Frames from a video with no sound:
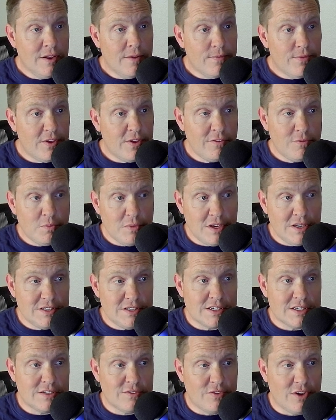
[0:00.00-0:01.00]
This means
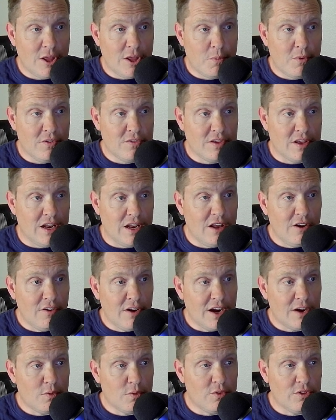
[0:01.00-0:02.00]
that developers can
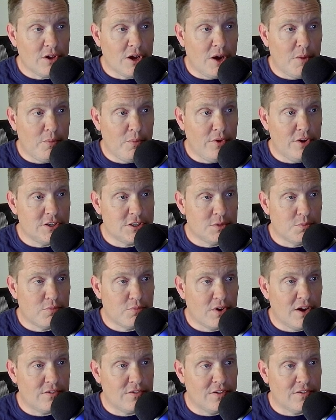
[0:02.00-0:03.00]
interact with the compilation
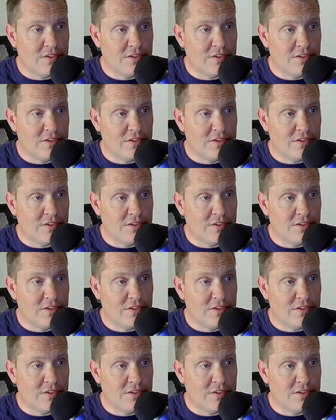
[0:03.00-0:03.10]
process,